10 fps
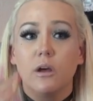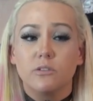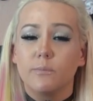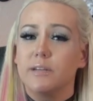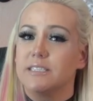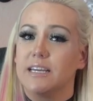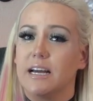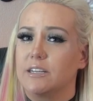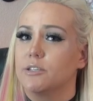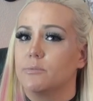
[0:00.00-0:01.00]
So I'm gonna say I
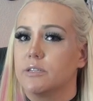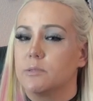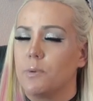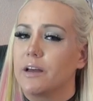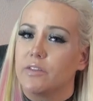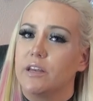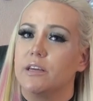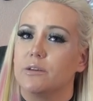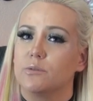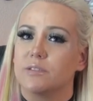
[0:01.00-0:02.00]
actually respect that
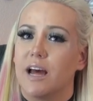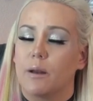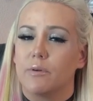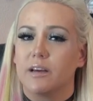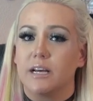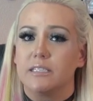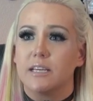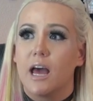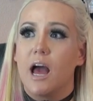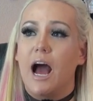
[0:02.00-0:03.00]
he used that
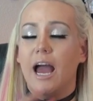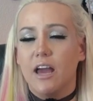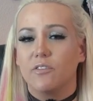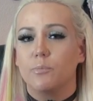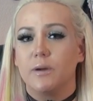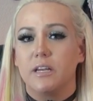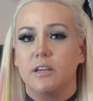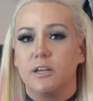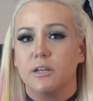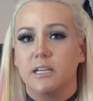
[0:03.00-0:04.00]
because I have
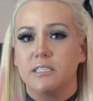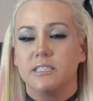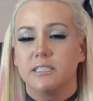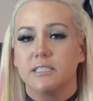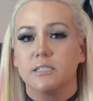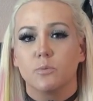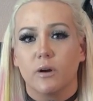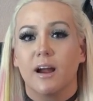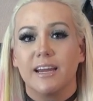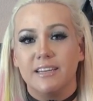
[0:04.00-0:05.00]
been in instances
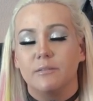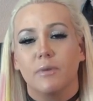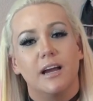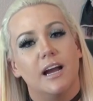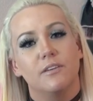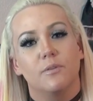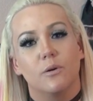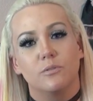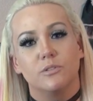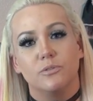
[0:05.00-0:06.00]
where I need my
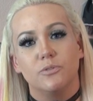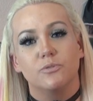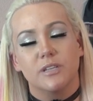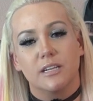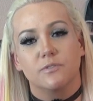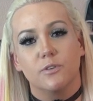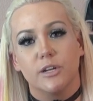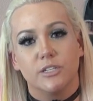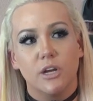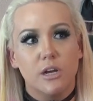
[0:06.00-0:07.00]
iPhone to use as
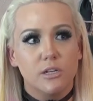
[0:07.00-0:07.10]
footage.